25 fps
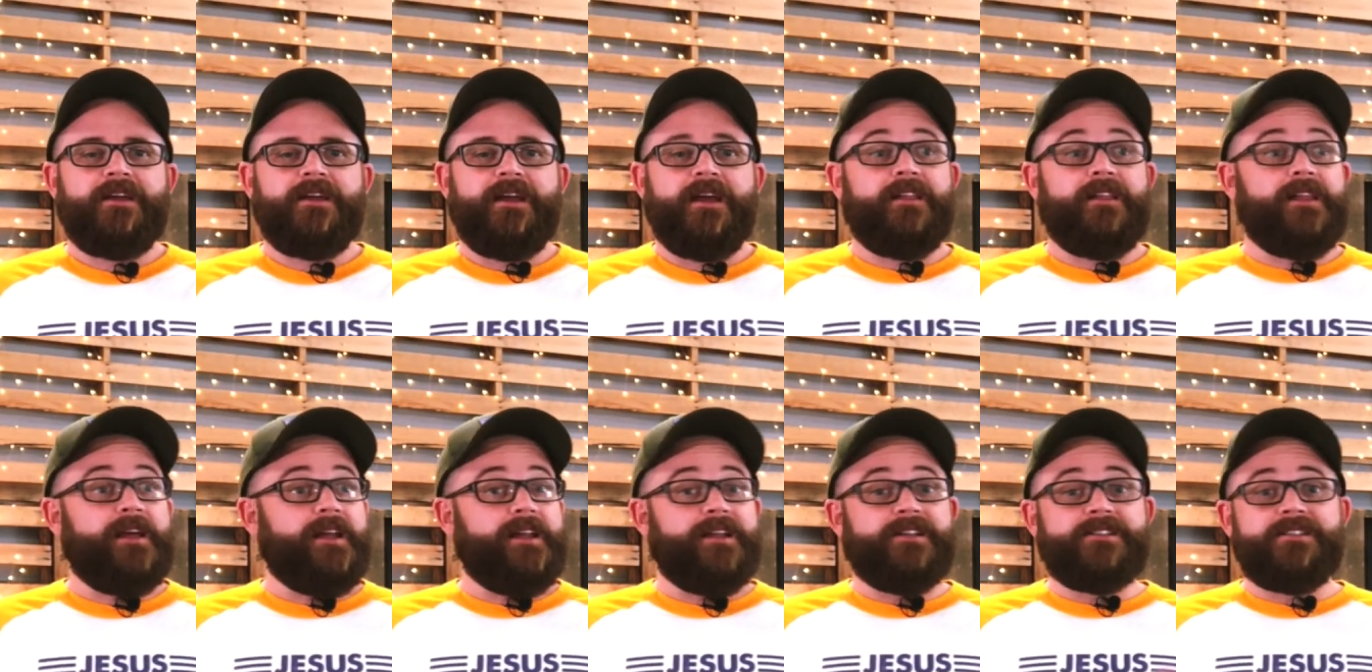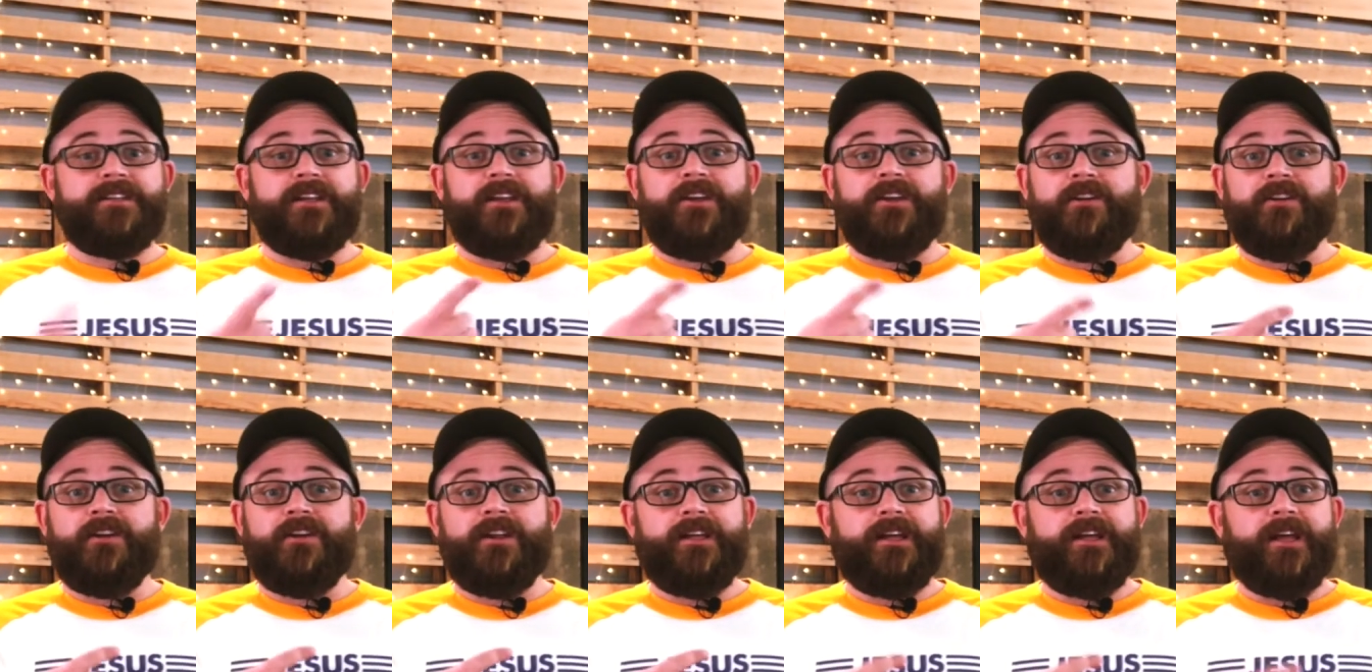And that
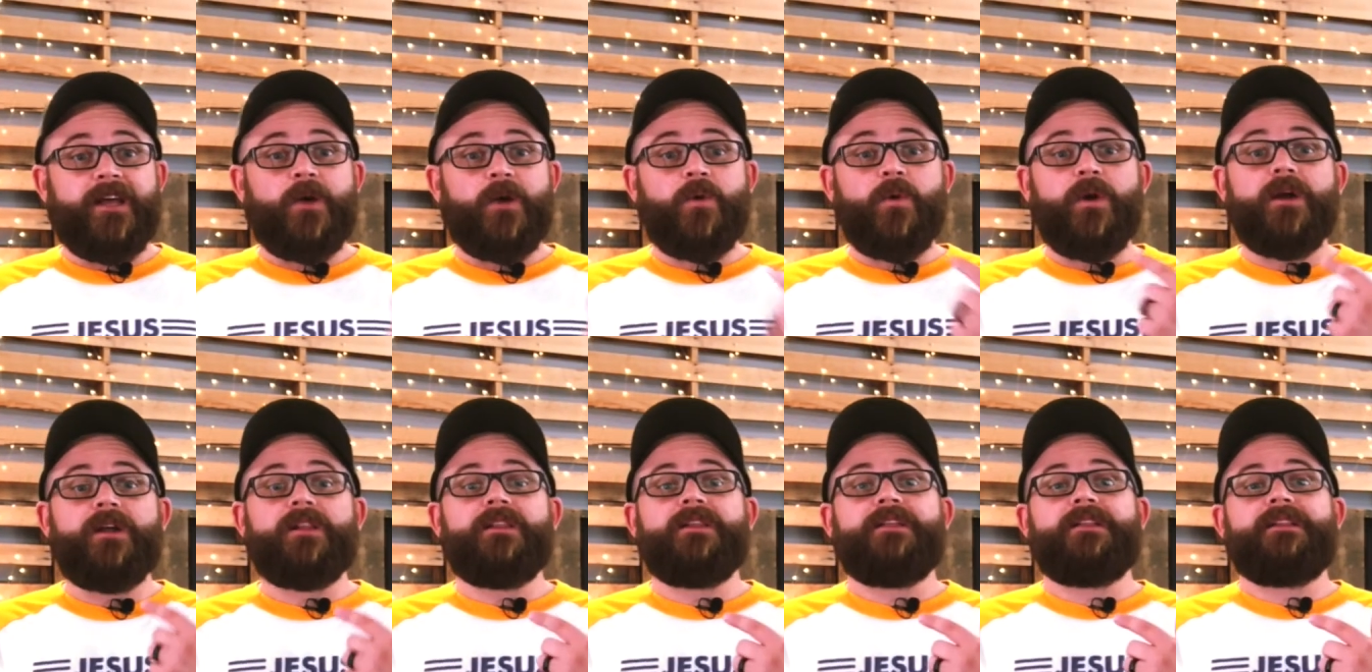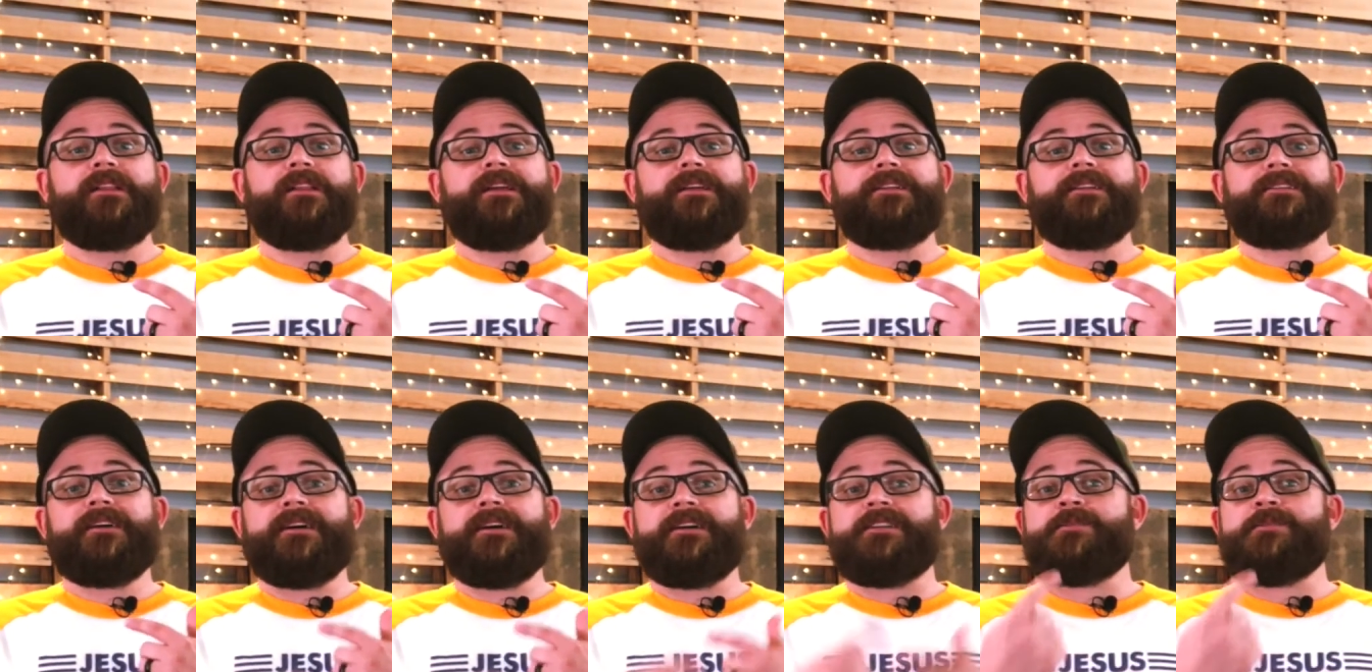insecurity can quickly lead
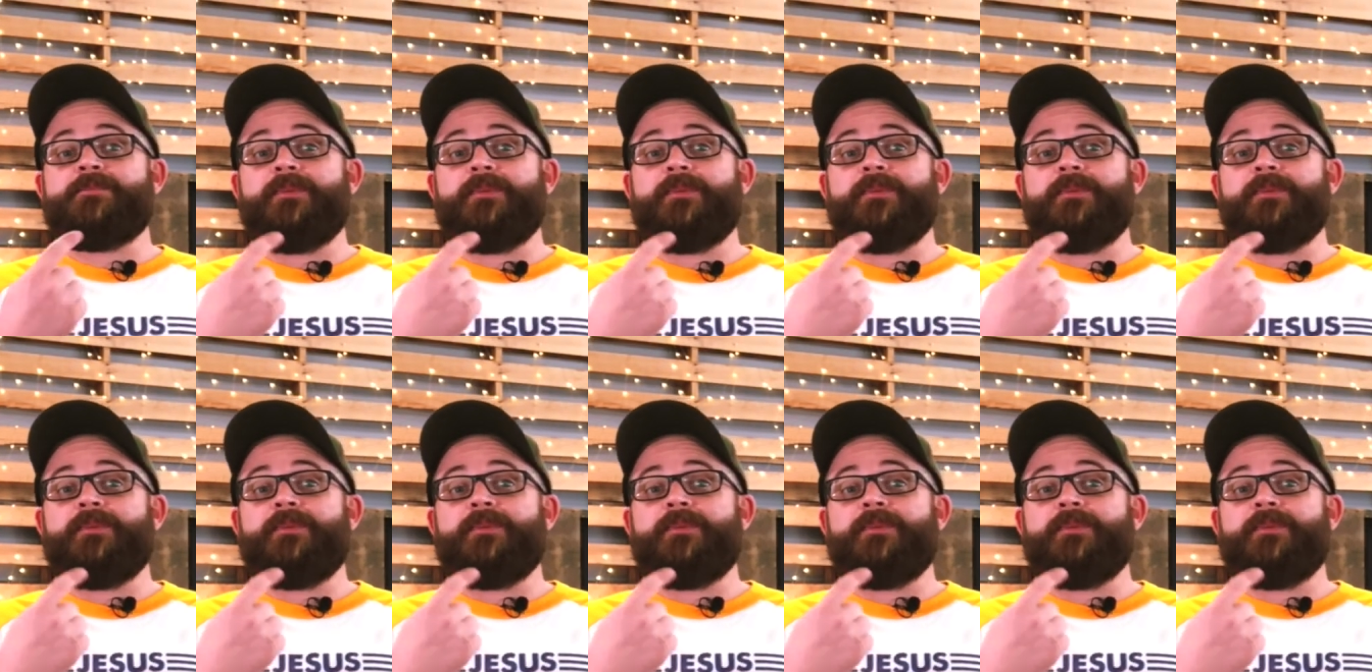to us